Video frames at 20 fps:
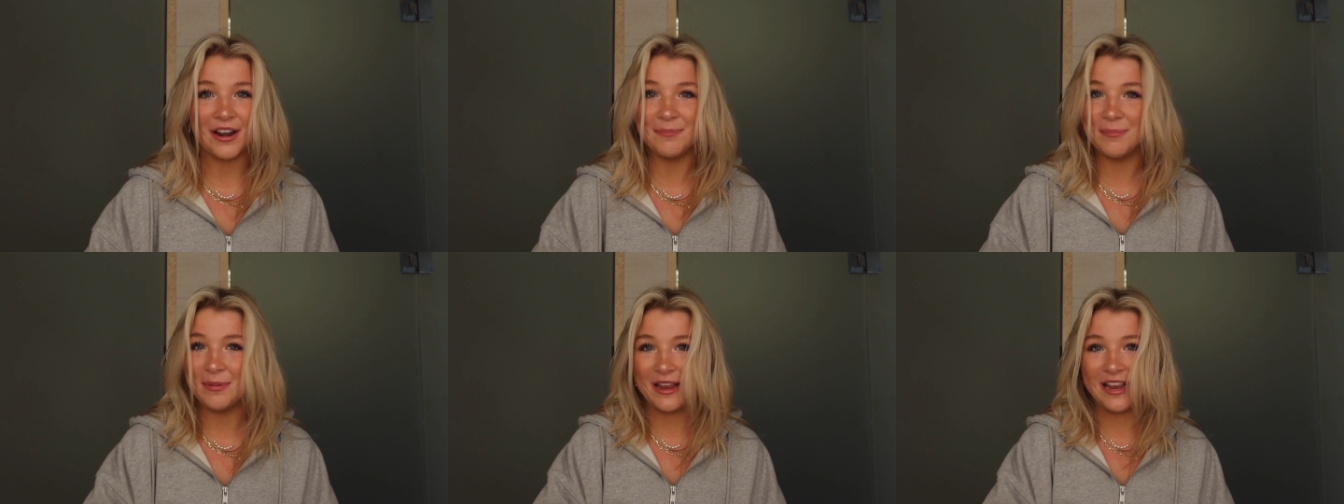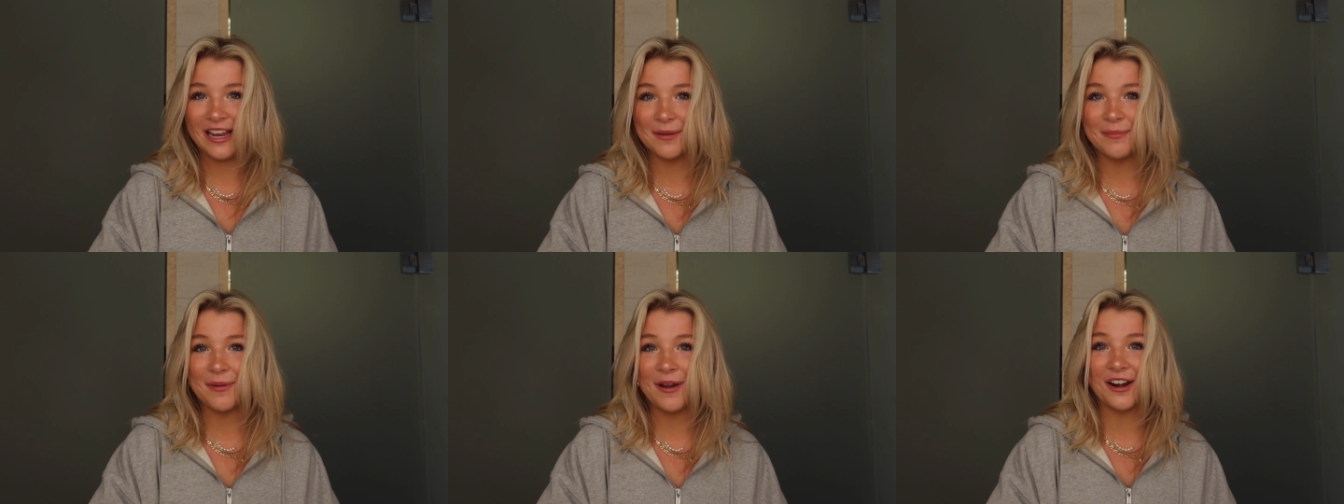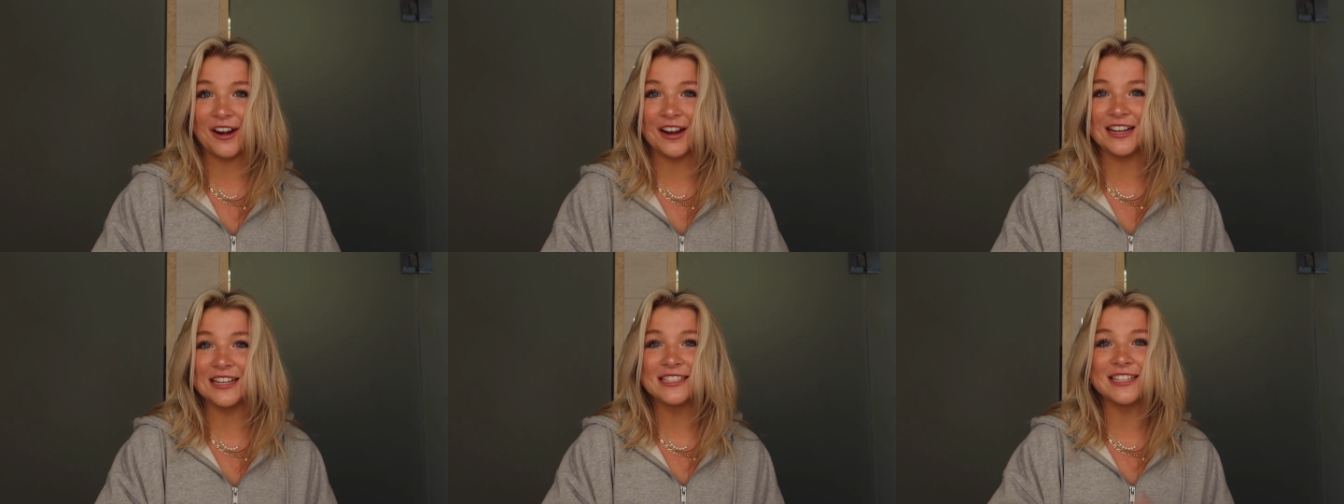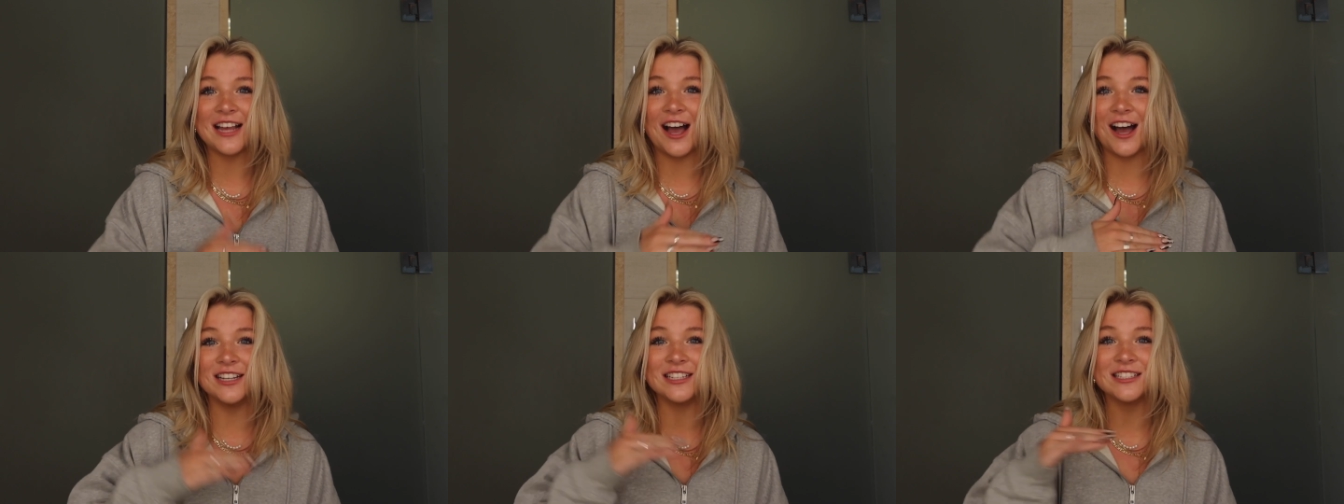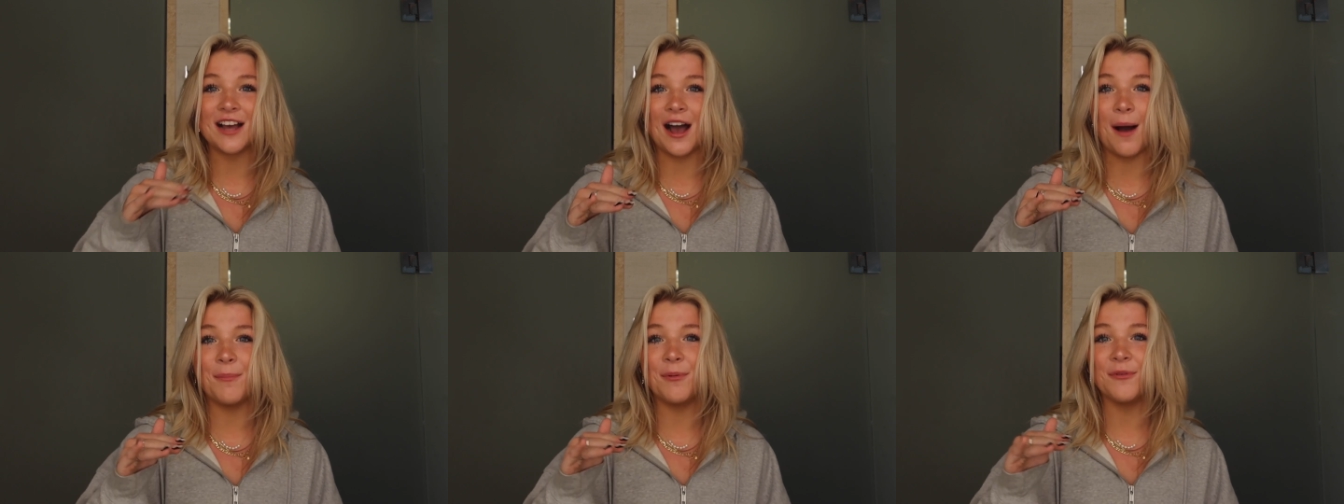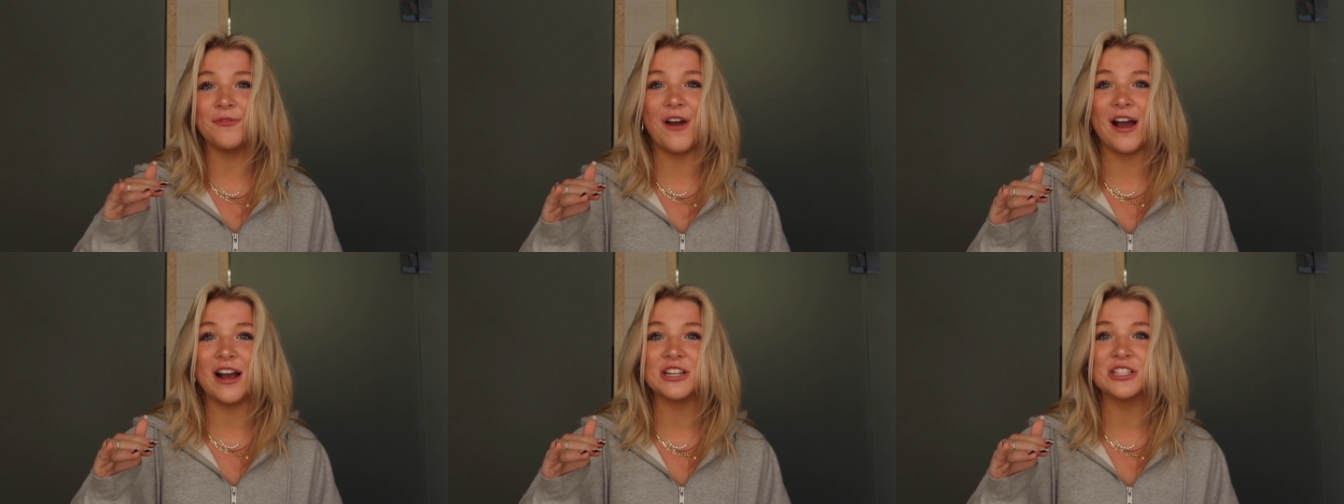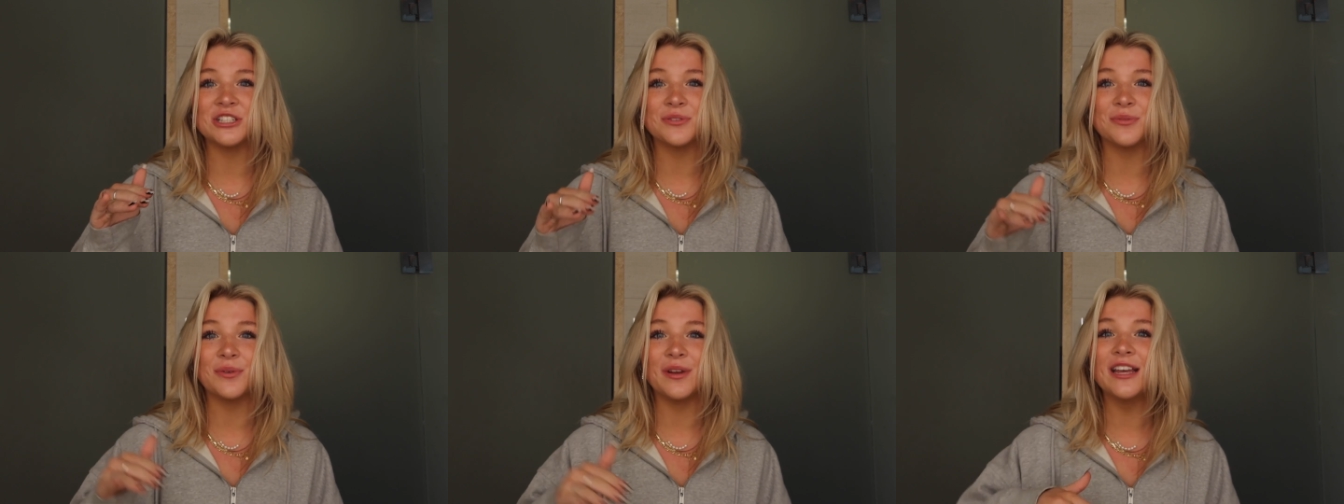being in Paris on top of
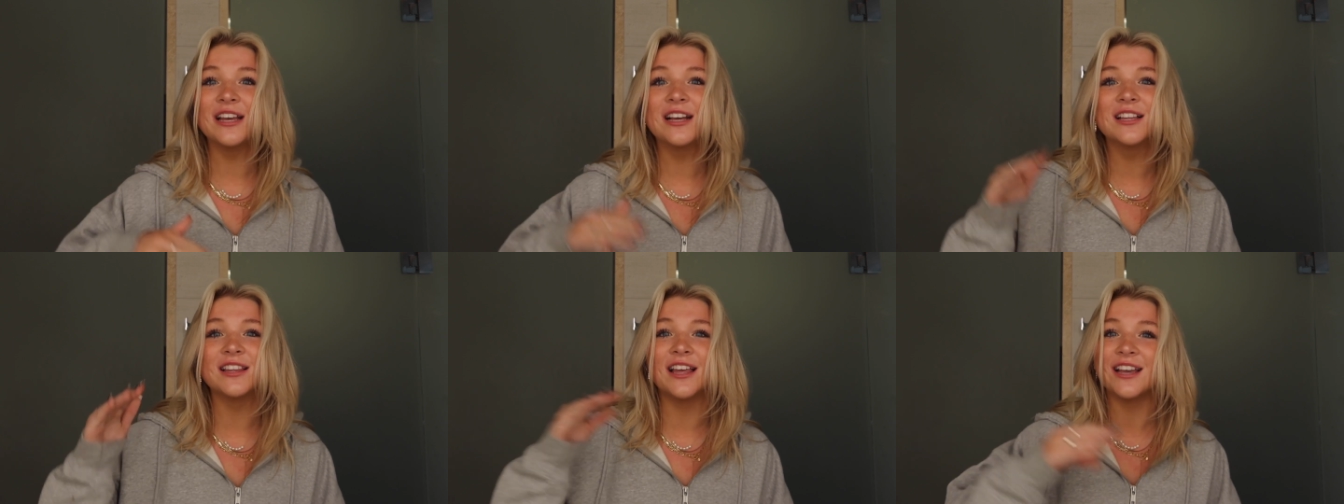Fashion Week,